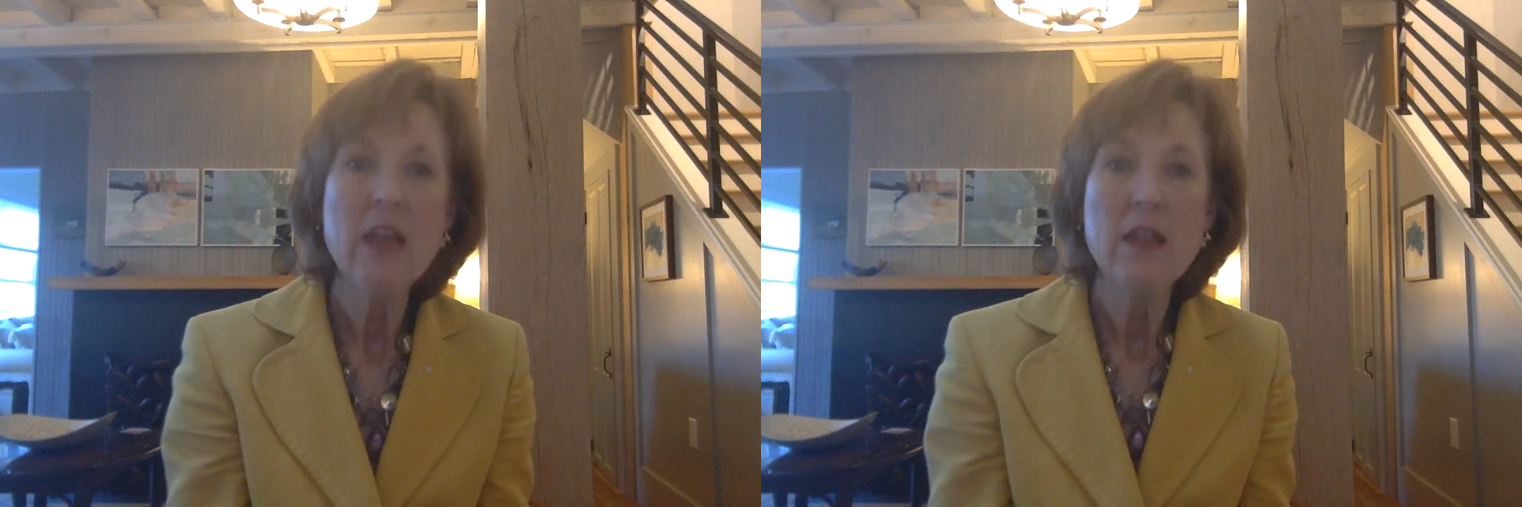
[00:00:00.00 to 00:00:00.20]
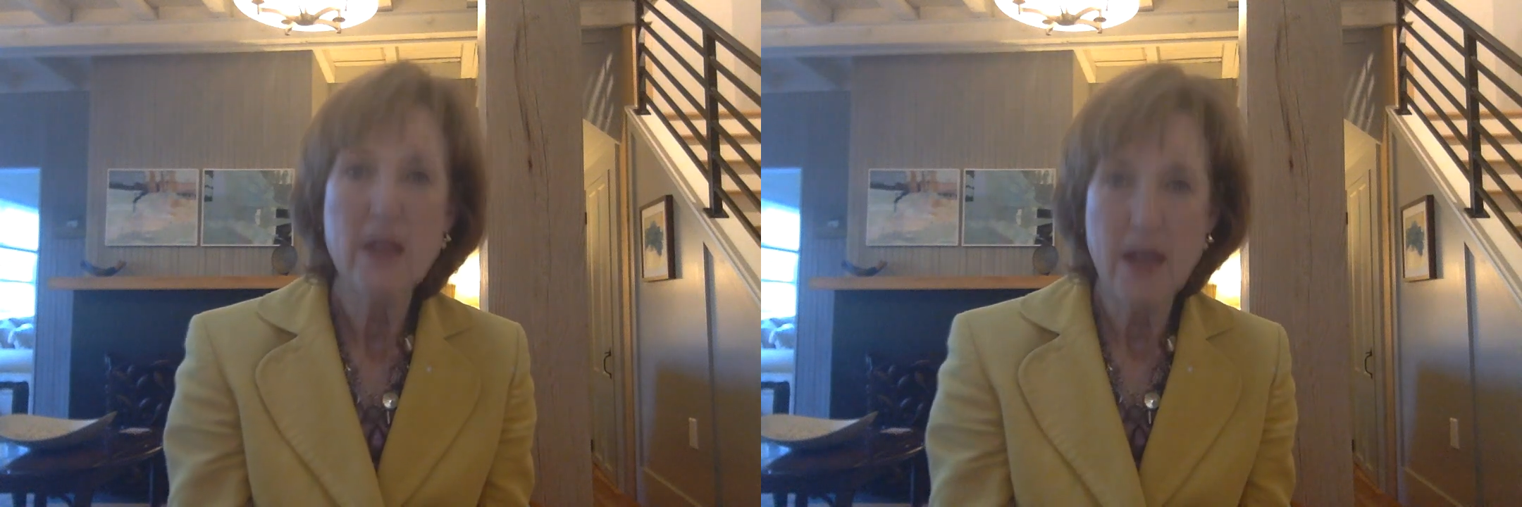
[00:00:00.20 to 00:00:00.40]

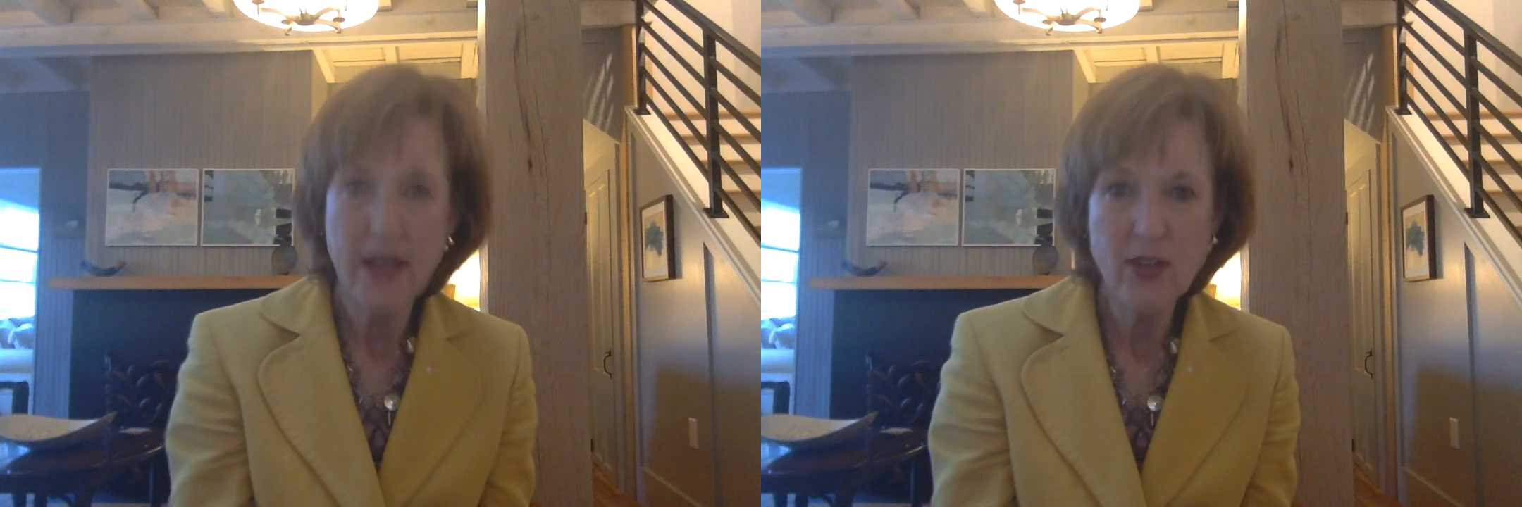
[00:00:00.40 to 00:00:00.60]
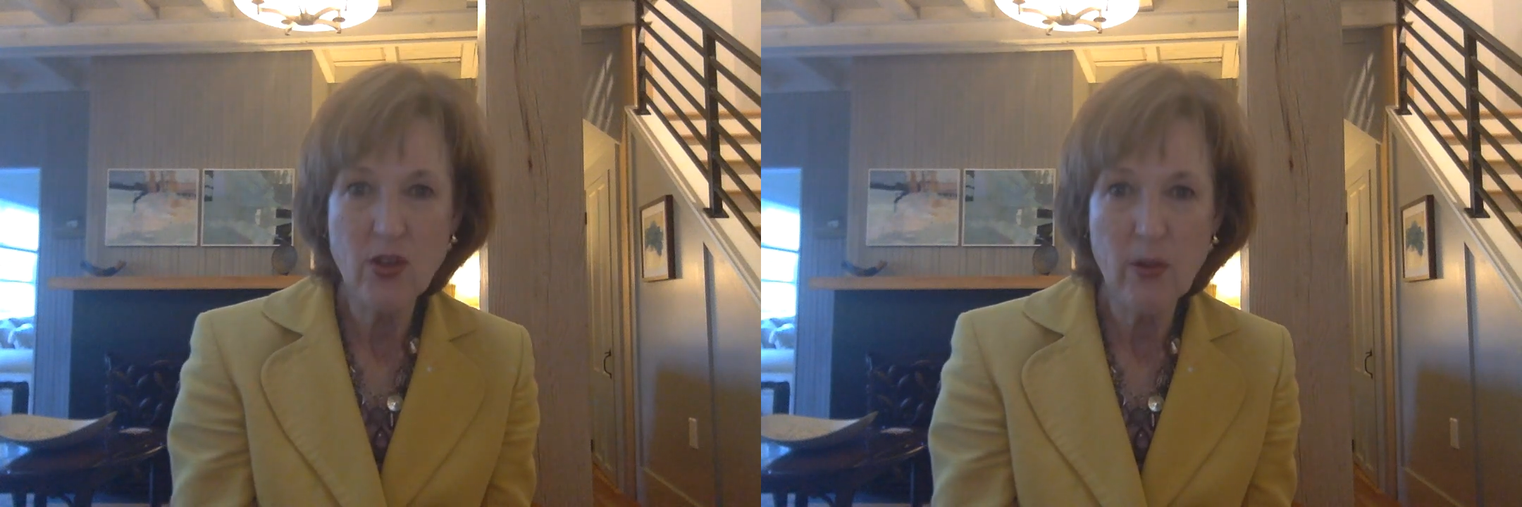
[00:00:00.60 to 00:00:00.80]
the
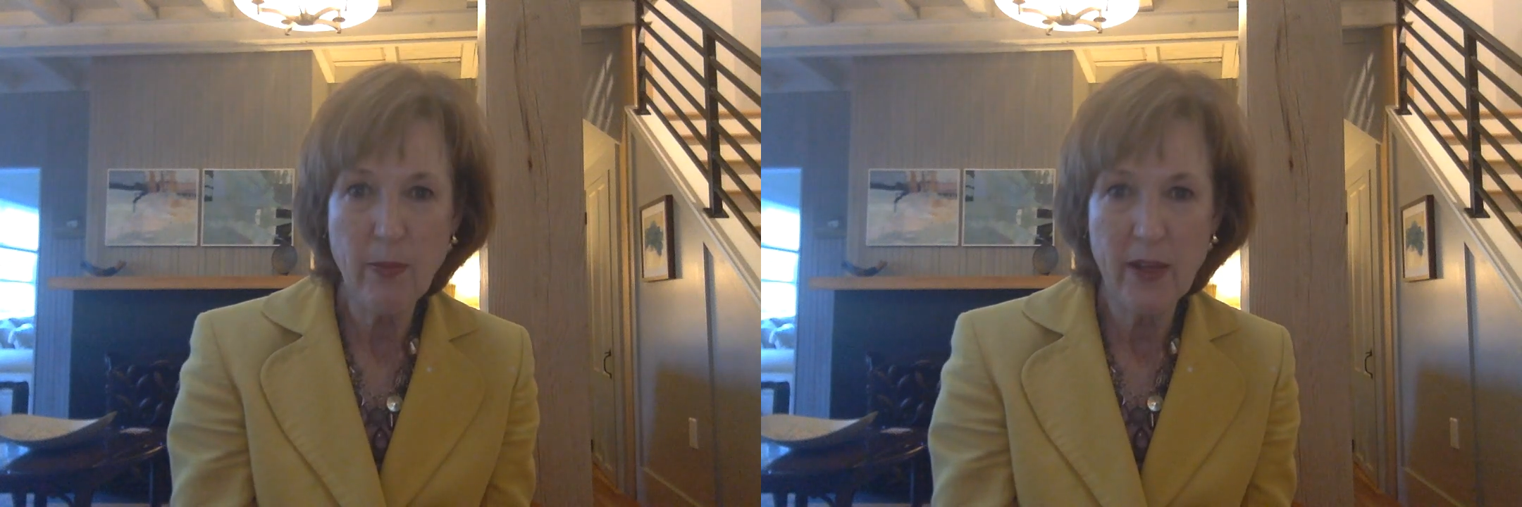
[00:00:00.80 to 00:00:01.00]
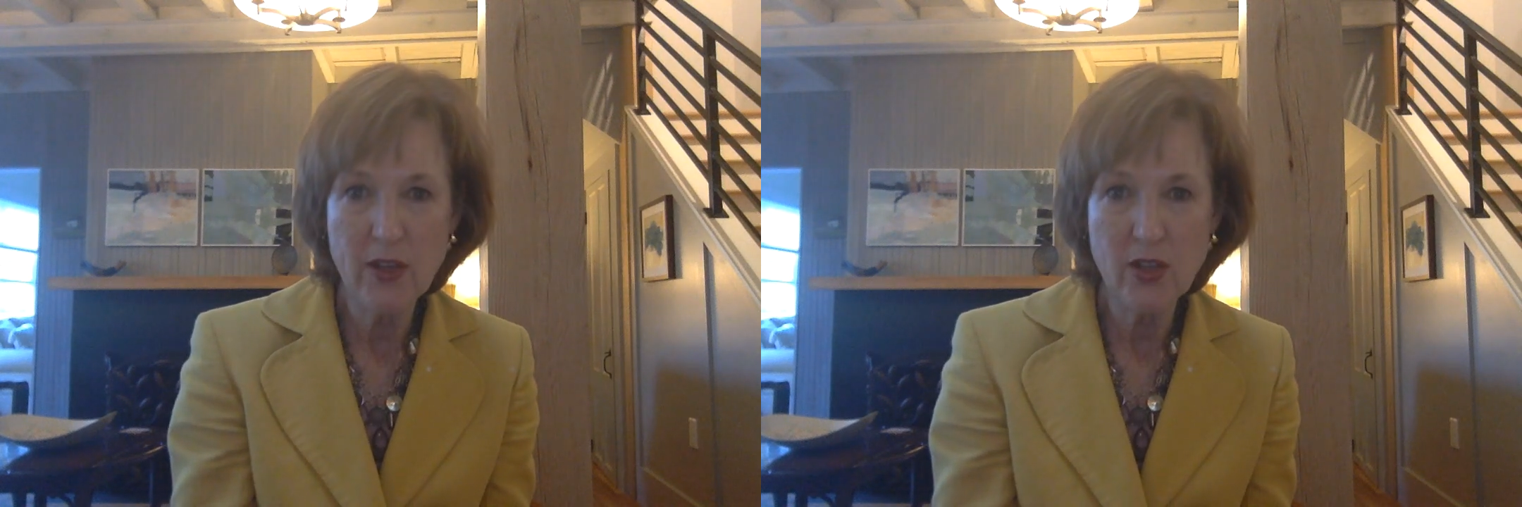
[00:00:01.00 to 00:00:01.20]
nature of the
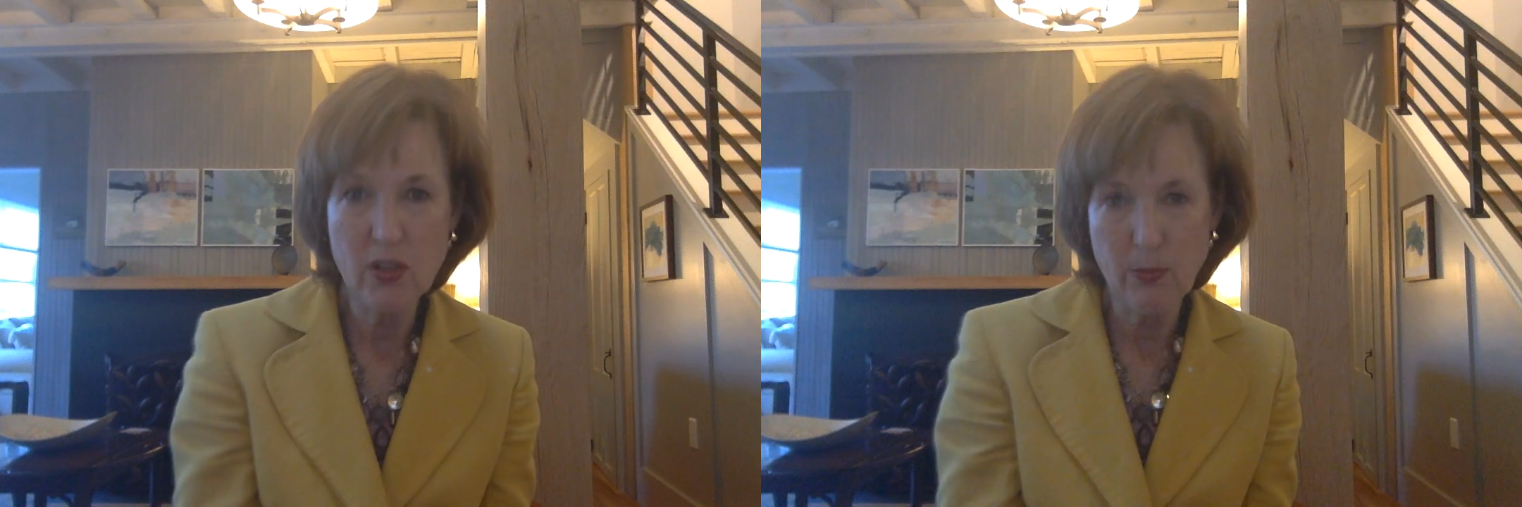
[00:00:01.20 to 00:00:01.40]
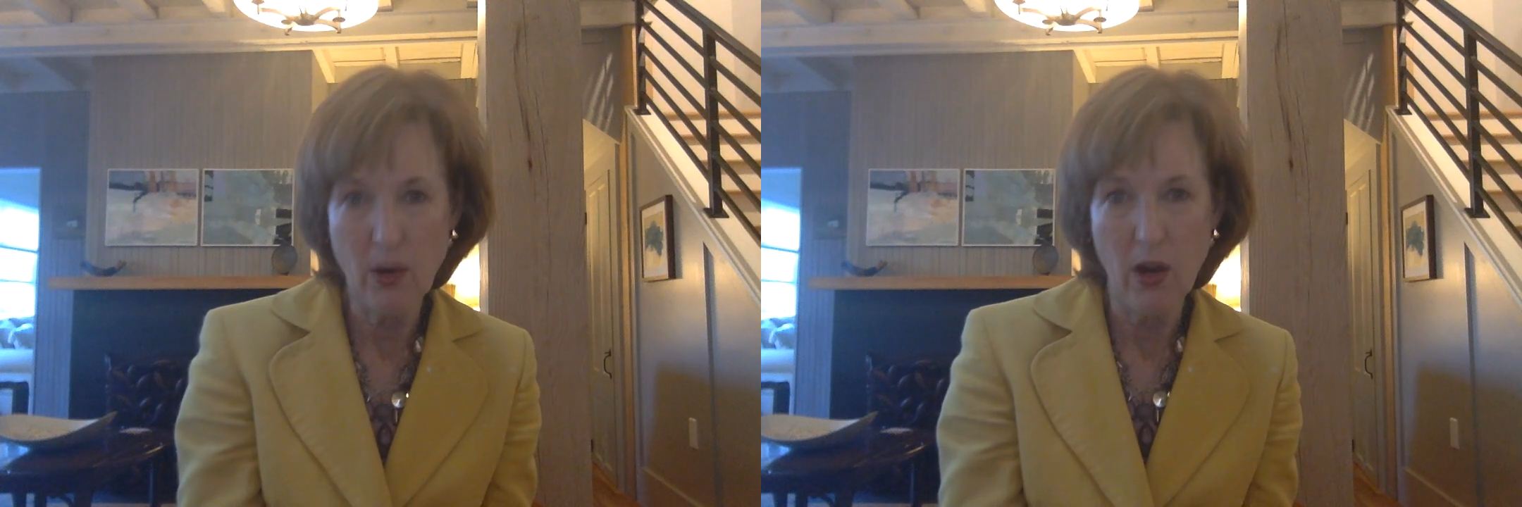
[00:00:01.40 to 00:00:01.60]
patient's
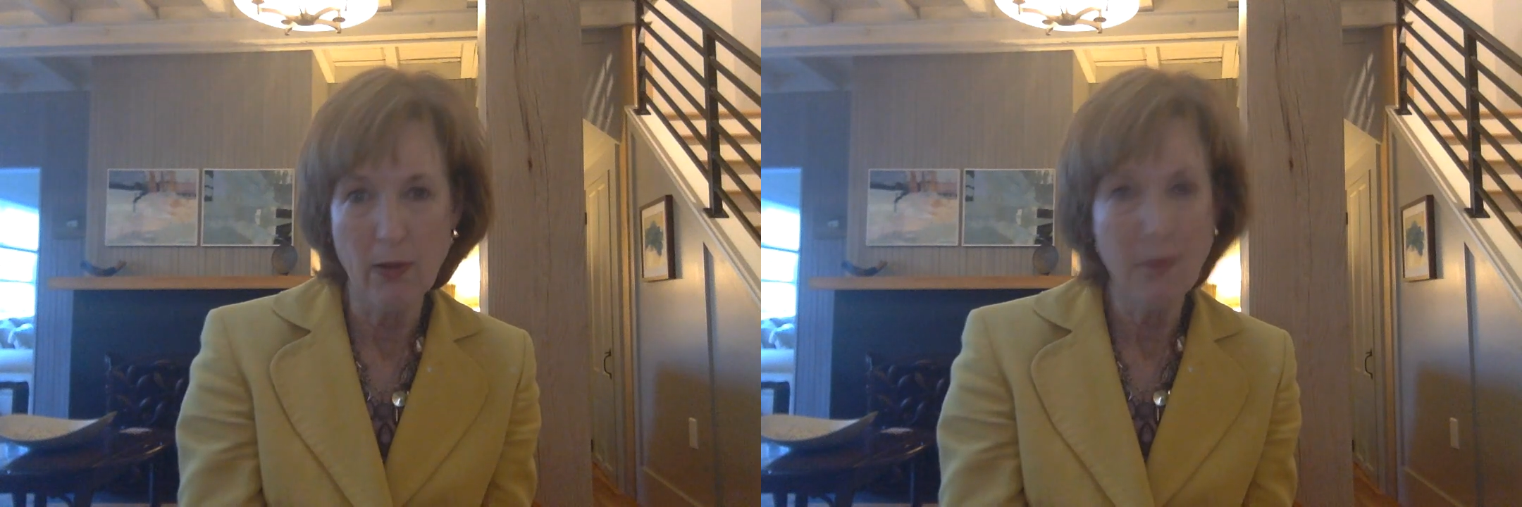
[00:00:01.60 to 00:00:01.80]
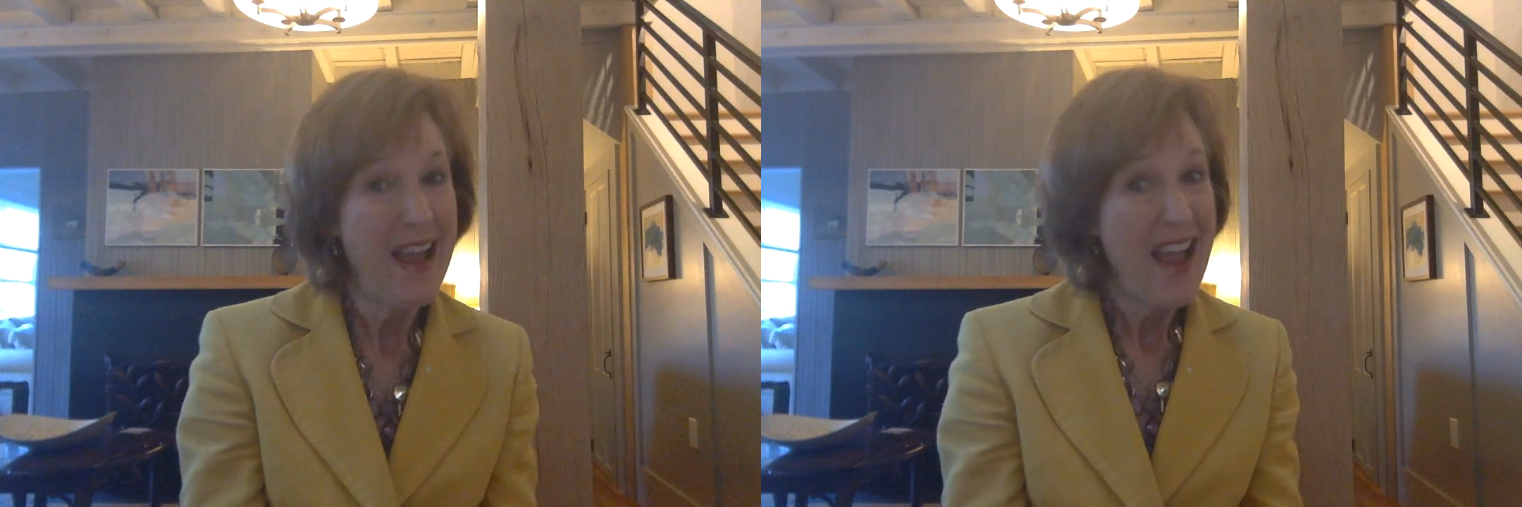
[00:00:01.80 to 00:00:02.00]
problem